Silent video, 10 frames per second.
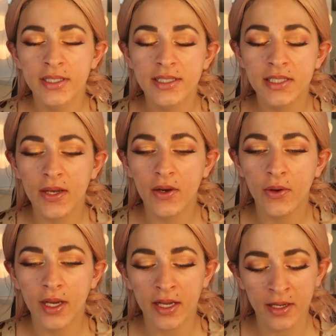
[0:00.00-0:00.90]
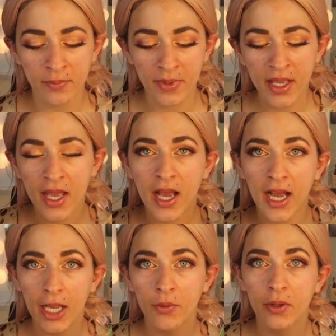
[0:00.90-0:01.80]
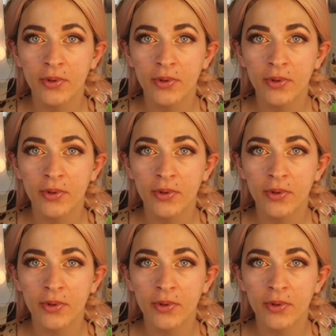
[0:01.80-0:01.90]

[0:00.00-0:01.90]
So um, I will